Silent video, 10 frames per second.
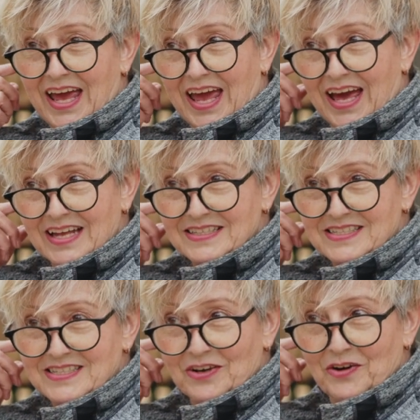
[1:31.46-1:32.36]
And
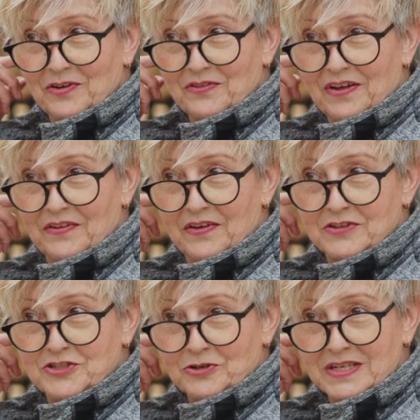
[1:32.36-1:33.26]
so
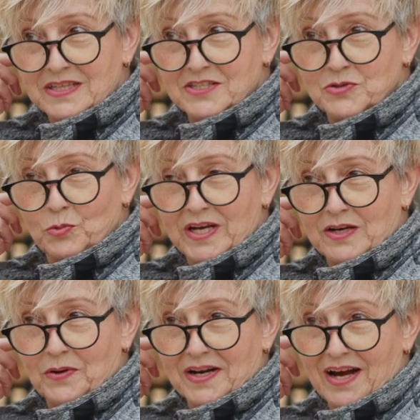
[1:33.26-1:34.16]
during this
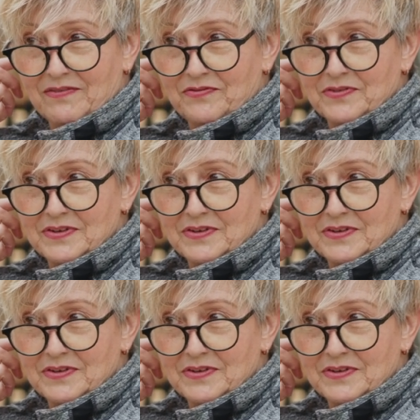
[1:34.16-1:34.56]
week, what I've